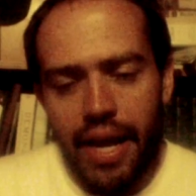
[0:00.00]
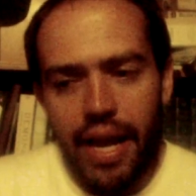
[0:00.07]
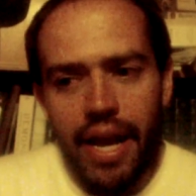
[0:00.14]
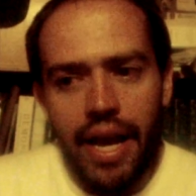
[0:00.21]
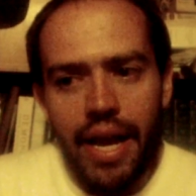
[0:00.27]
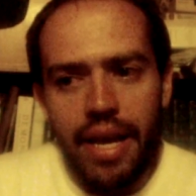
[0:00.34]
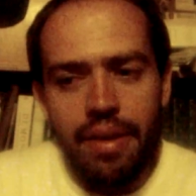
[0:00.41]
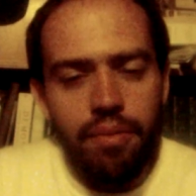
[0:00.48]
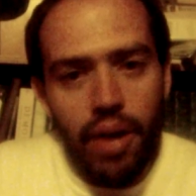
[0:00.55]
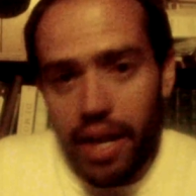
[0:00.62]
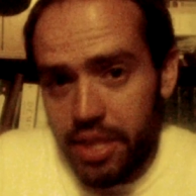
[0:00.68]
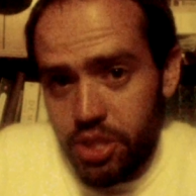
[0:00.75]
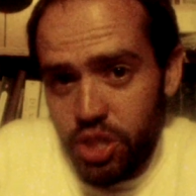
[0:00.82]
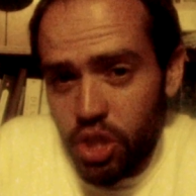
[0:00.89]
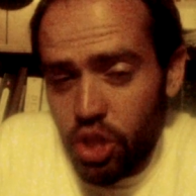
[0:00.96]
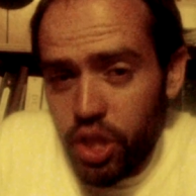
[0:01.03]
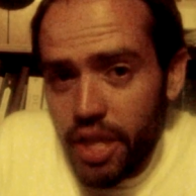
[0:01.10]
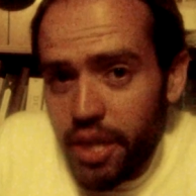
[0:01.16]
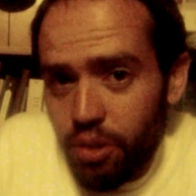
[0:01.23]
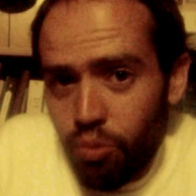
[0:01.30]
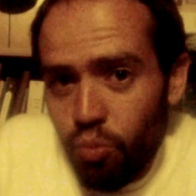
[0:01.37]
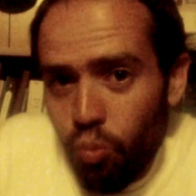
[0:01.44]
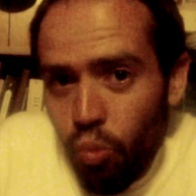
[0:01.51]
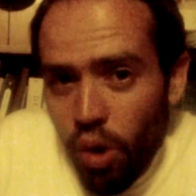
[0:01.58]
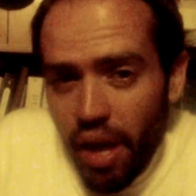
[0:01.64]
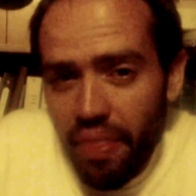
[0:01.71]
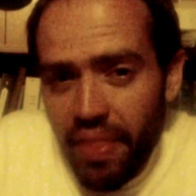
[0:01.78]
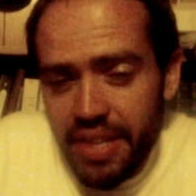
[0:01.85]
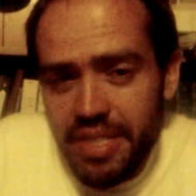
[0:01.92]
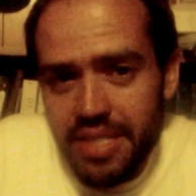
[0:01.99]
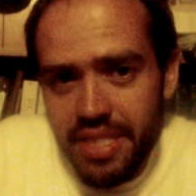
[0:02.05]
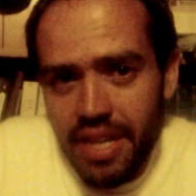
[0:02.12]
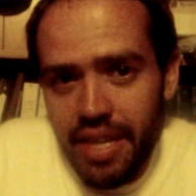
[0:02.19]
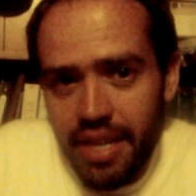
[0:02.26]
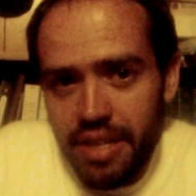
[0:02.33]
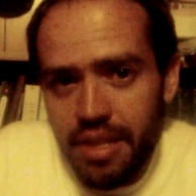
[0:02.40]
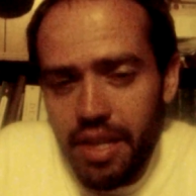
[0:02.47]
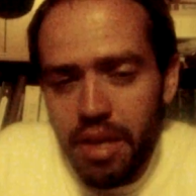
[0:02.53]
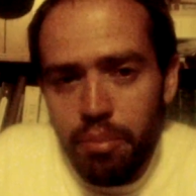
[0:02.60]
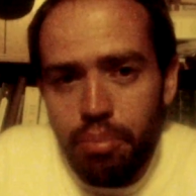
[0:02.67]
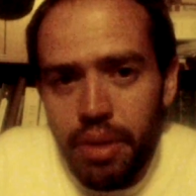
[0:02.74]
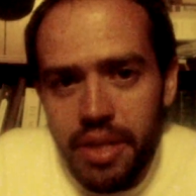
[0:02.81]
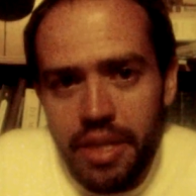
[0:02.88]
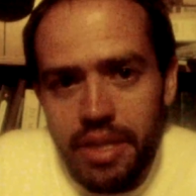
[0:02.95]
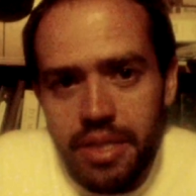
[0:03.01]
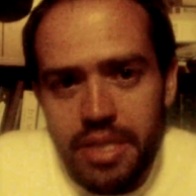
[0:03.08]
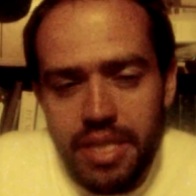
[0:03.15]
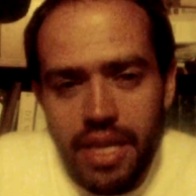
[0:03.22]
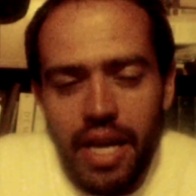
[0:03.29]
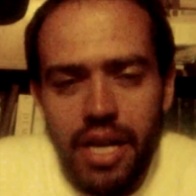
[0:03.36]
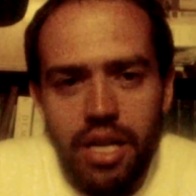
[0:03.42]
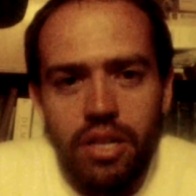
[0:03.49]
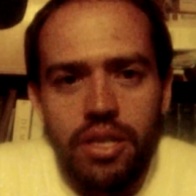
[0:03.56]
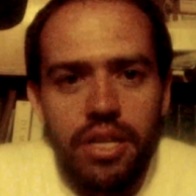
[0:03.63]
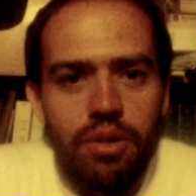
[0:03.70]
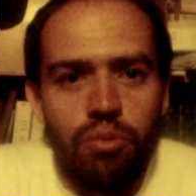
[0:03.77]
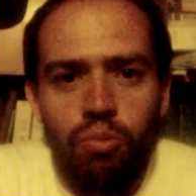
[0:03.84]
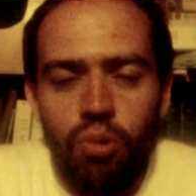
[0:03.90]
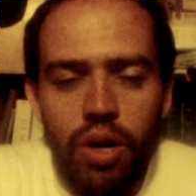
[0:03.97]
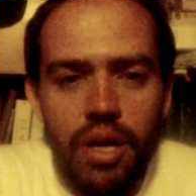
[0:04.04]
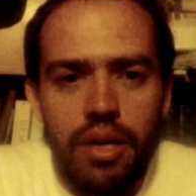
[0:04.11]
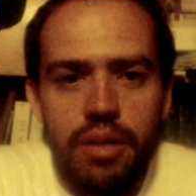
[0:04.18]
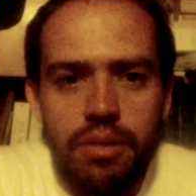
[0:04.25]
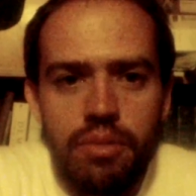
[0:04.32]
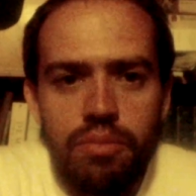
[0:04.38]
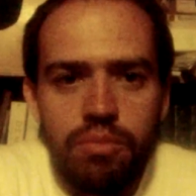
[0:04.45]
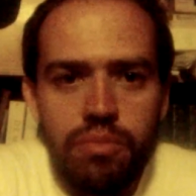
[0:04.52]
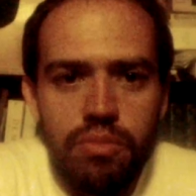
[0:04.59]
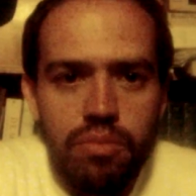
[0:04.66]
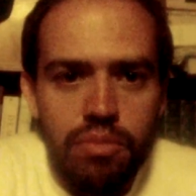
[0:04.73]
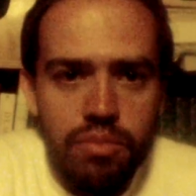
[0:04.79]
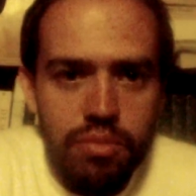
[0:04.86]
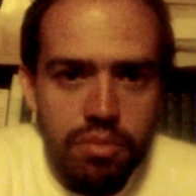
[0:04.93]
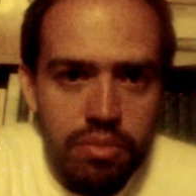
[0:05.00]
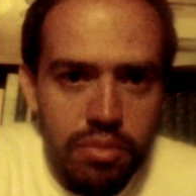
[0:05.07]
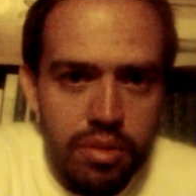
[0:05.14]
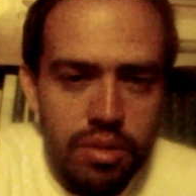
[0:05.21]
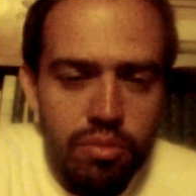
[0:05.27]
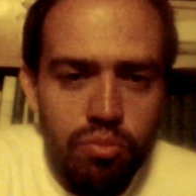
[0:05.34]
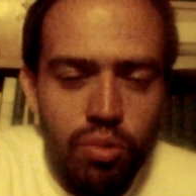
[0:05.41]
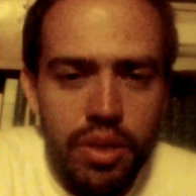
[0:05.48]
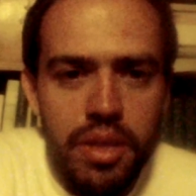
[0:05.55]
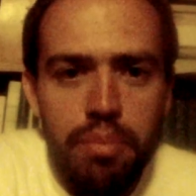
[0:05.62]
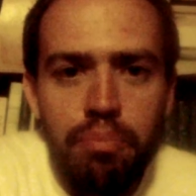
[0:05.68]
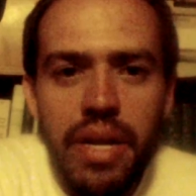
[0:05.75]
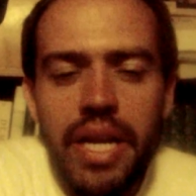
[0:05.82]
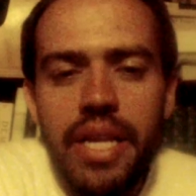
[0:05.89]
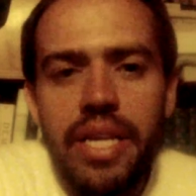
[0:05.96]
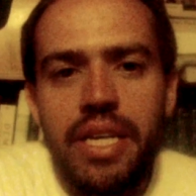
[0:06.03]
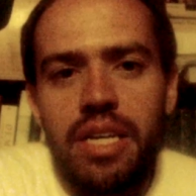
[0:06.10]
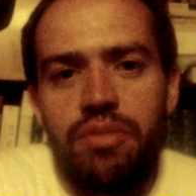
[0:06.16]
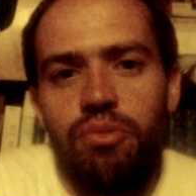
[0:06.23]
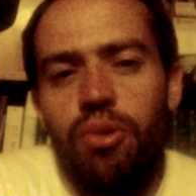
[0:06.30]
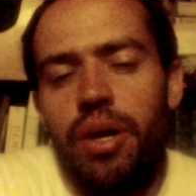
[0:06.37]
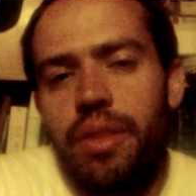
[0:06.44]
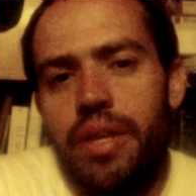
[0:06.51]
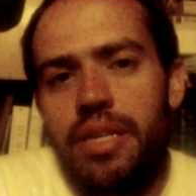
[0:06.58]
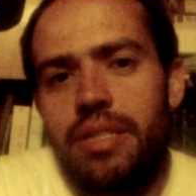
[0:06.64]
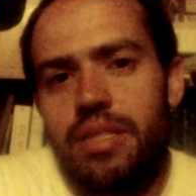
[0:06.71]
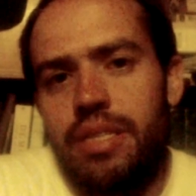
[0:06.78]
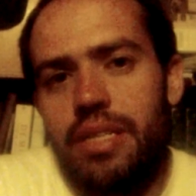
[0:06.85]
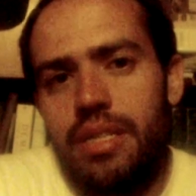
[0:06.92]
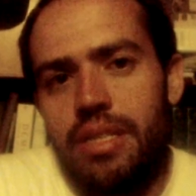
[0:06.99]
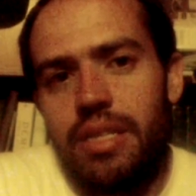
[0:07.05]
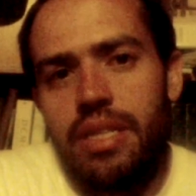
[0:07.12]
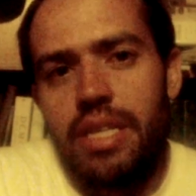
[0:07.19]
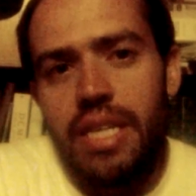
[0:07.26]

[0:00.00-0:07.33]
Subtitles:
and it's clear what they said, but it is not clear what the meaning of what they said